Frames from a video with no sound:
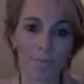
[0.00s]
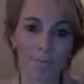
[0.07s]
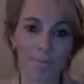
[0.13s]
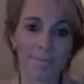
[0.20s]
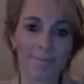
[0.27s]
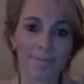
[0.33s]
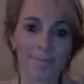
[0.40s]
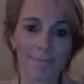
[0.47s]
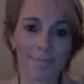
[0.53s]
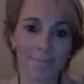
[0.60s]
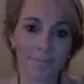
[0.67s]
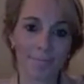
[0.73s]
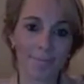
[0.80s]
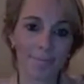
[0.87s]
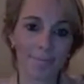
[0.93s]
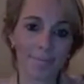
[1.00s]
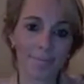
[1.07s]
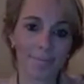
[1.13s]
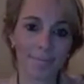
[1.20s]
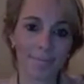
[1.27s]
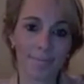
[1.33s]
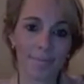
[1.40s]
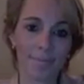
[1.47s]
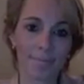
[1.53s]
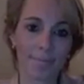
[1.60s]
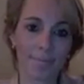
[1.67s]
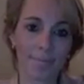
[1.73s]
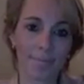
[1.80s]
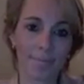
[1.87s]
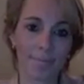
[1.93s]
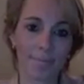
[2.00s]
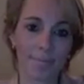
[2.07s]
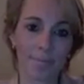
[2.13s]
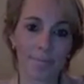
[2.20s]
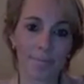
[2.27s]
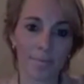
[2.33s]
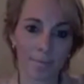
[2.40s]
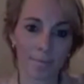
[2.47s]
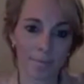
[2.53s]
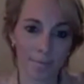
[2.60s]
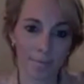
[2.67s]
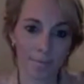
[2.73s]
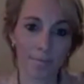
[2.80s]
(silent)